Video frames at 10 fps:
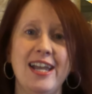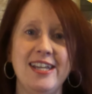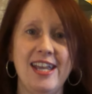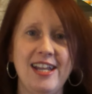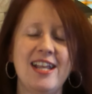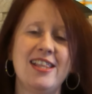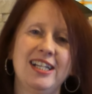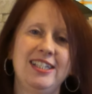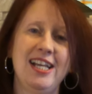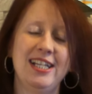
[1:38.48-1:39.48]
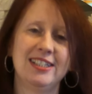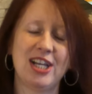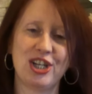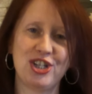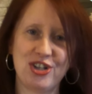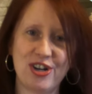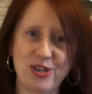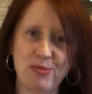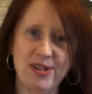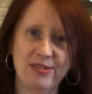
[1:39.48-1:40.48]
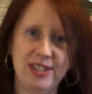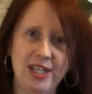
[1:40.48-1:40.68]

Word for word: Again, this is a shirt you would have